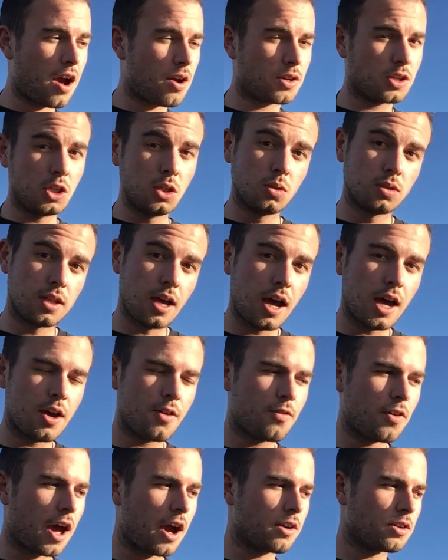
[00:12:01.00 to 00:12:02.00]
How do you
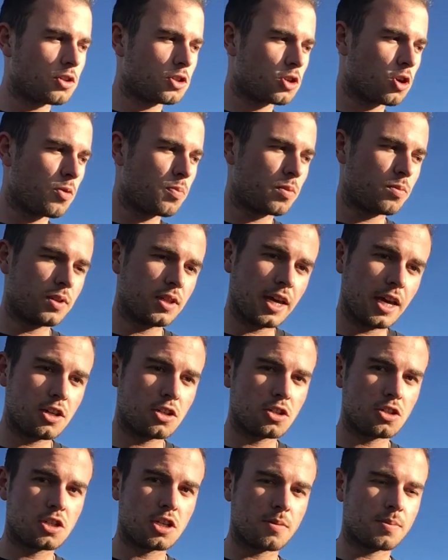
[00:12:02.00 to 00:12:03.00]
love? How do you show up in
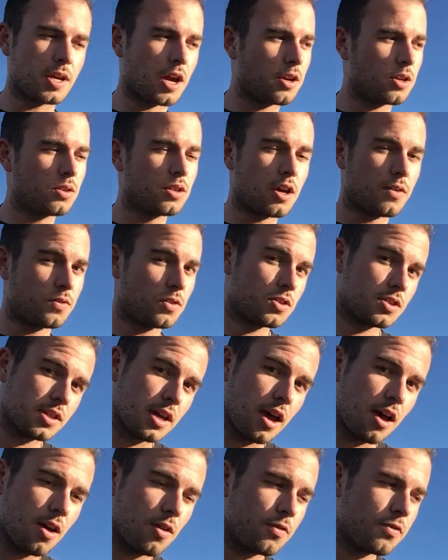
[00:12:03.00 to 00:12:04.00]
relationships? How do you love
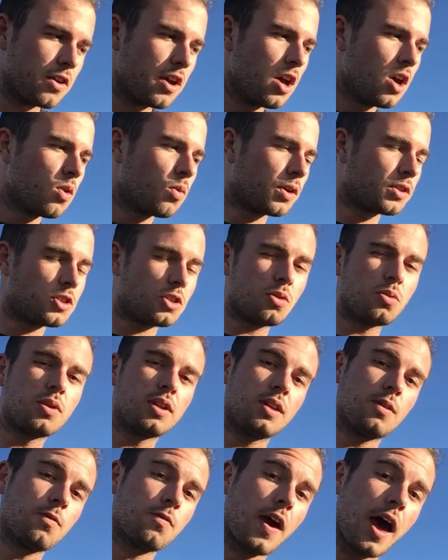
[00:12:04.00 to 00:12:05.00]
yourself? What do you
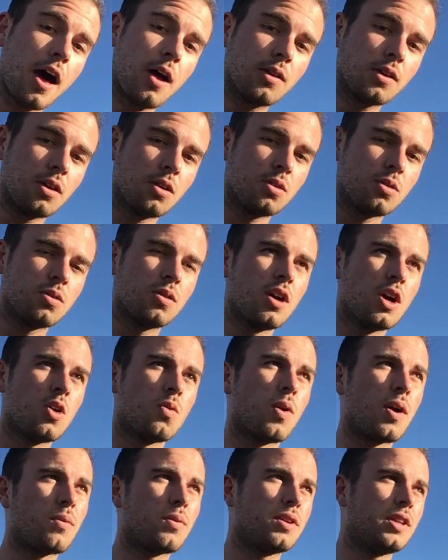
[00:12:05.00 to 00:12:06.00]
really value?
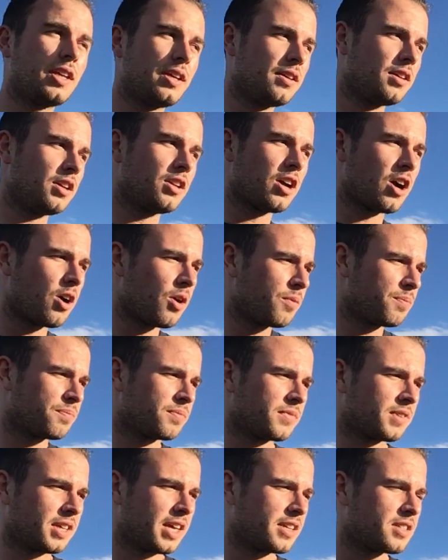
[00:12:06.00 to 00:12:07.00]
What really, you know,
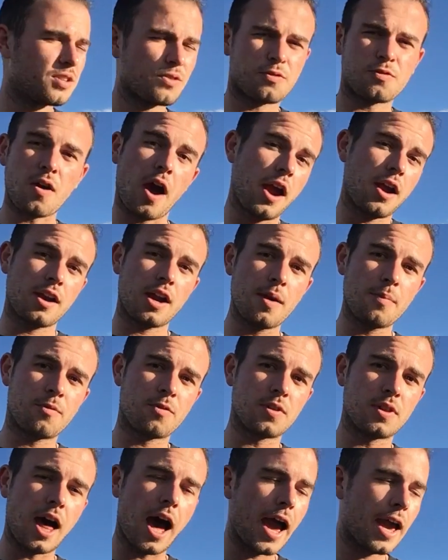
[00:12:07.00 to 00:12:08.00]
gets you fired up
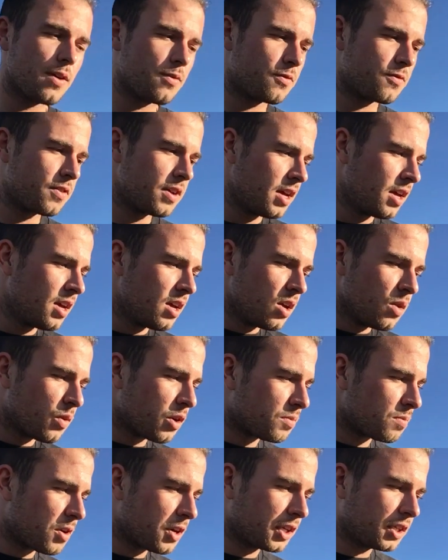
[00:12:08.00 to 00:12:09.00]
for life?
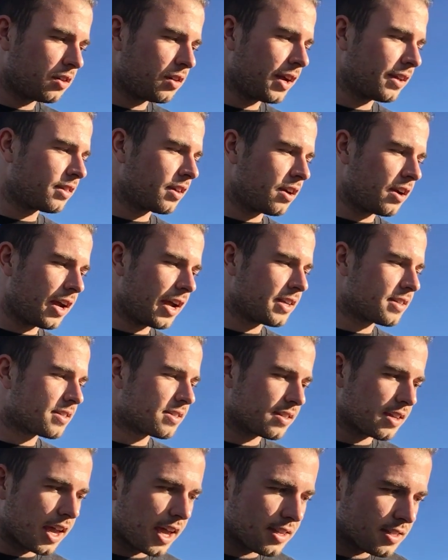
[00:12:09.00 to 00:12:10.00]
With Mercury right there,
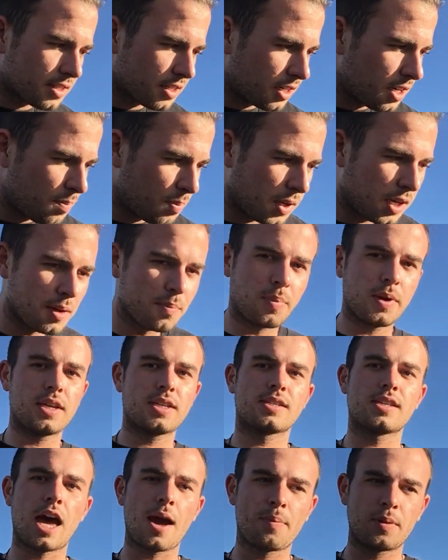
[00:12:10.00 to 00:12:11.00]
it's gonna be a
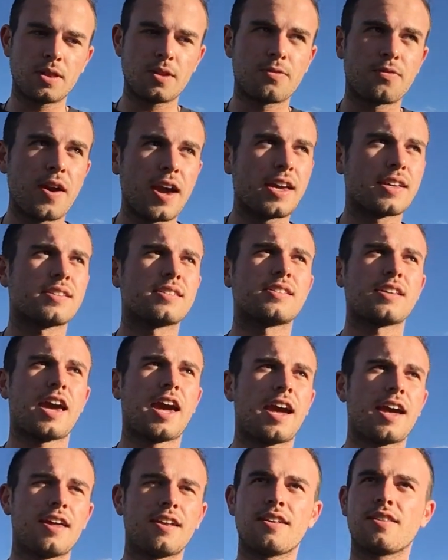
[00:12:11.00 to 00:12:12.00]
big slap in the face.
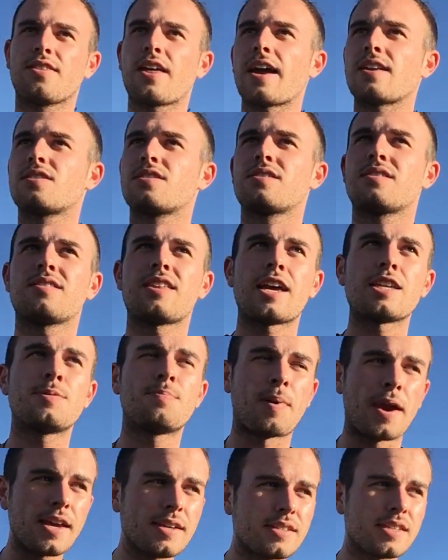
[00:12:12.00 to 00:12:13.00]
And that's
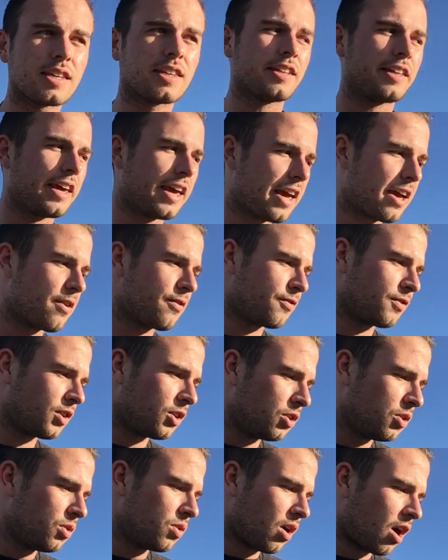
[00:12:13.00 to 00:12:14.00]
basically if
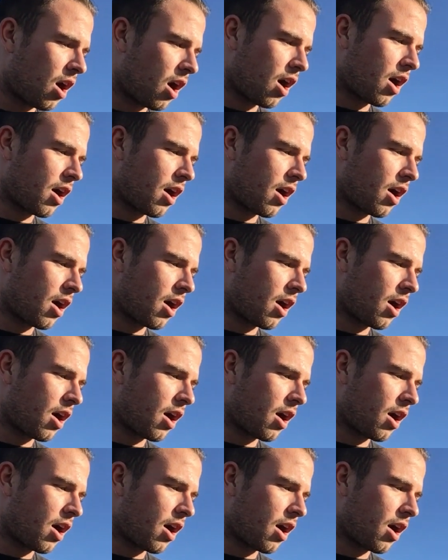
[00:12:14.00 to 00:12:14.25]
you